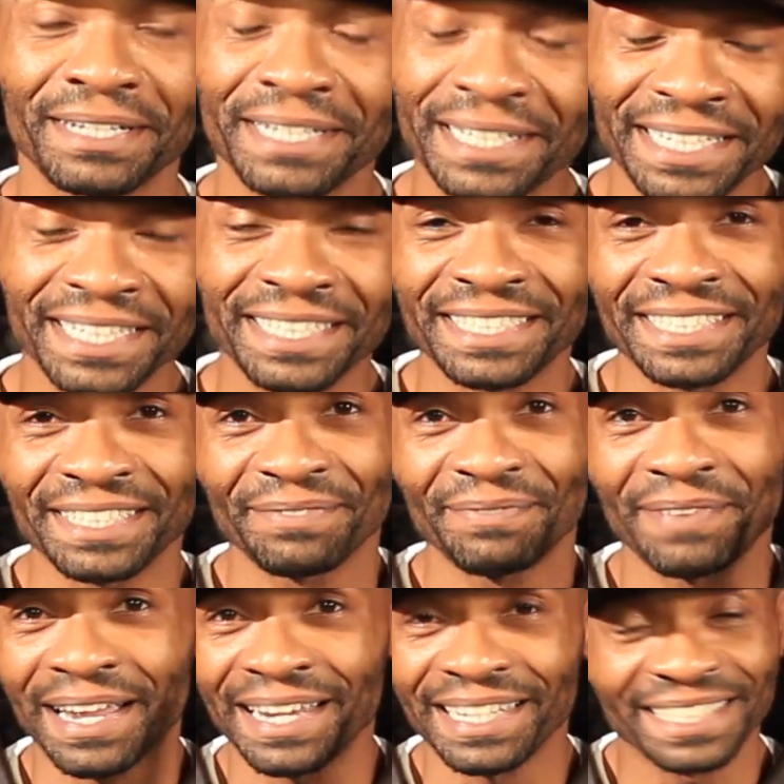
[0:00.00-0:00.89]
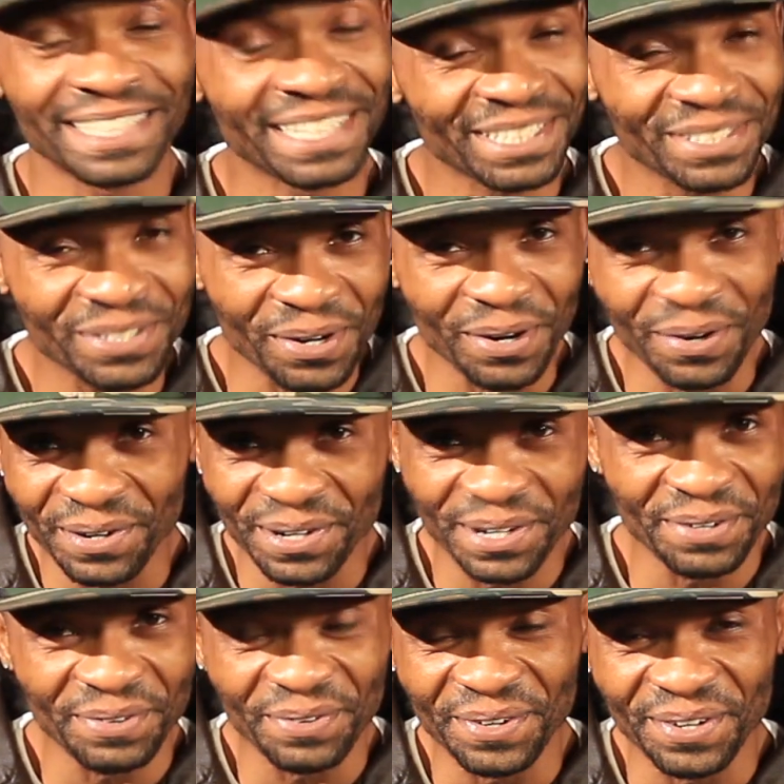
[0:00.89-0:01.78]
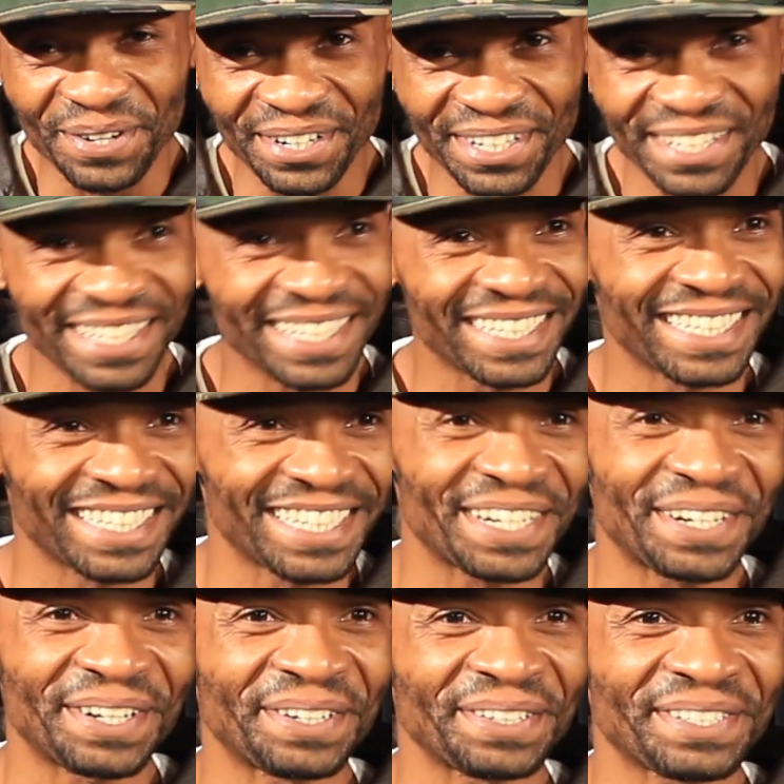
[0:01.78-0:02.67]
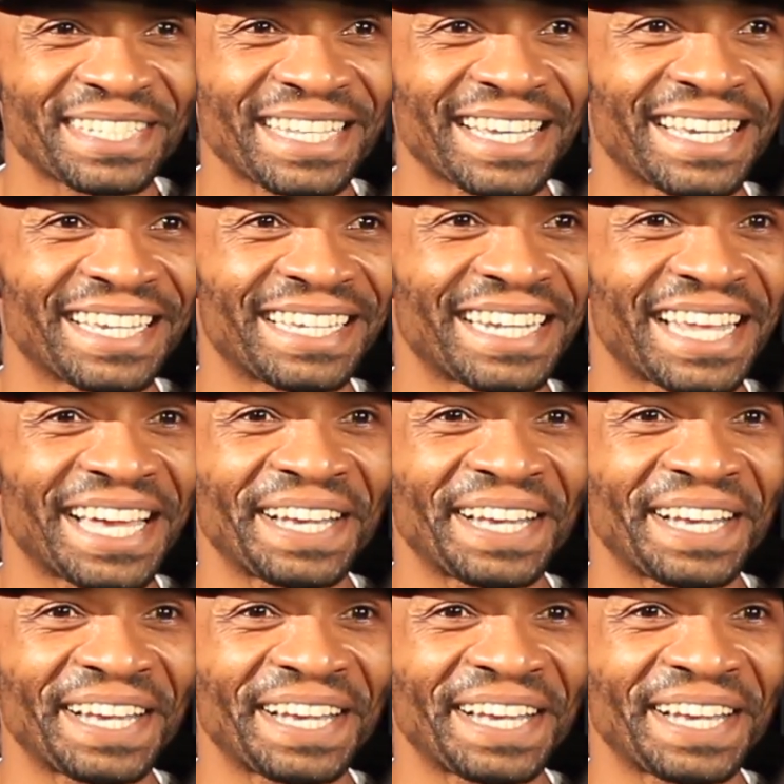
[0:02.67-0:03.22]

collegiate valedictorian award. You know what I'm saying?